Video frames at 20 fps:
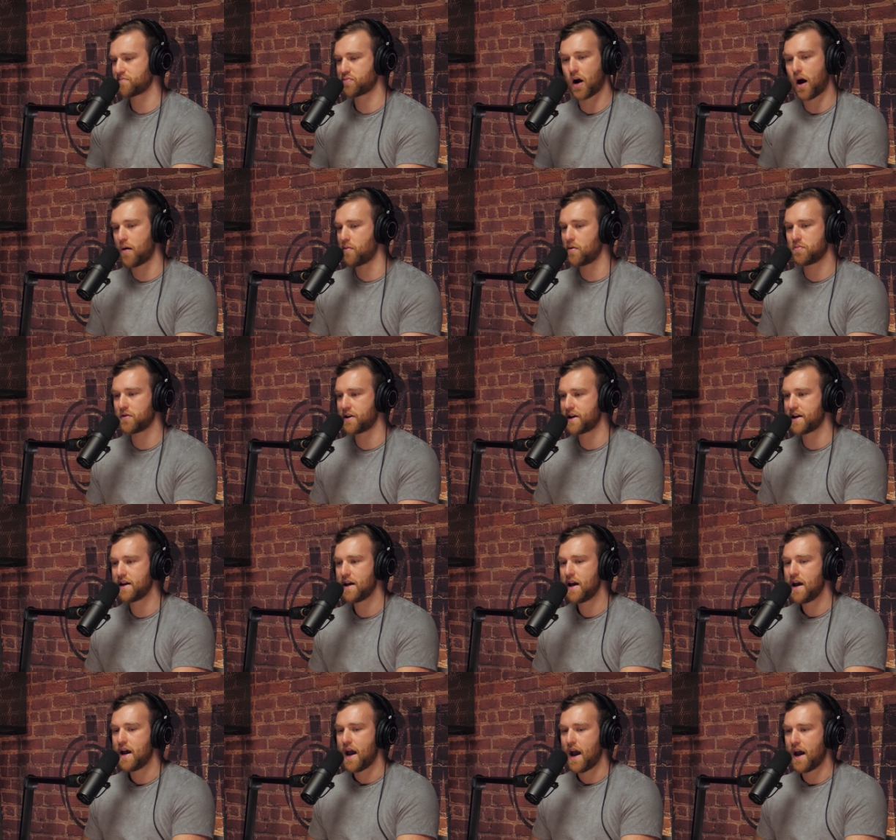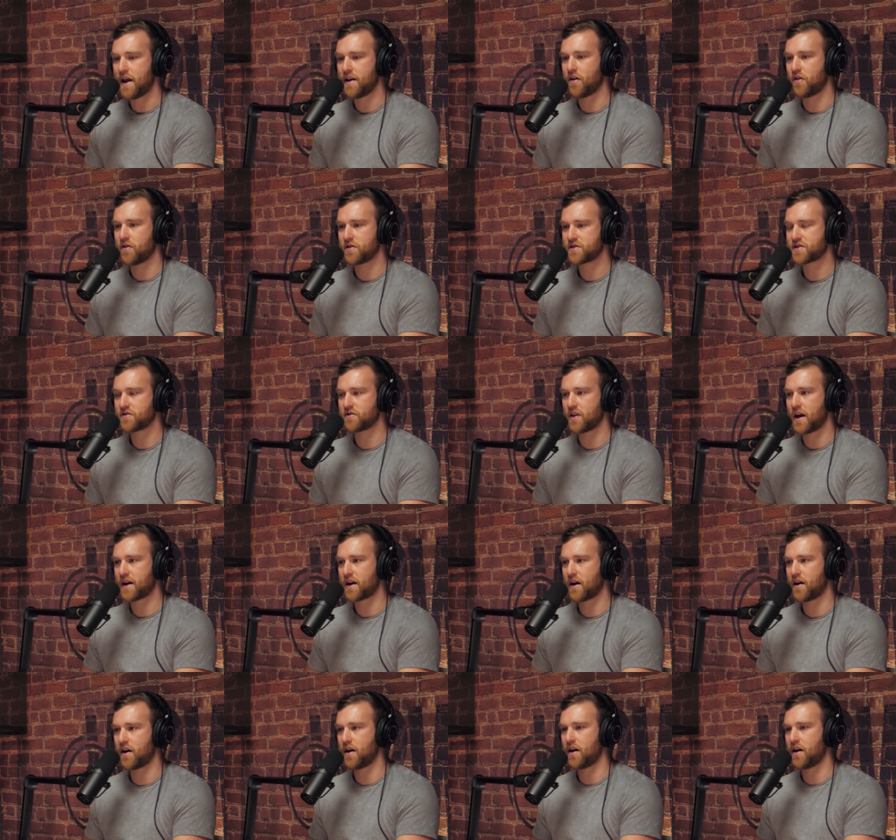probably, and also like,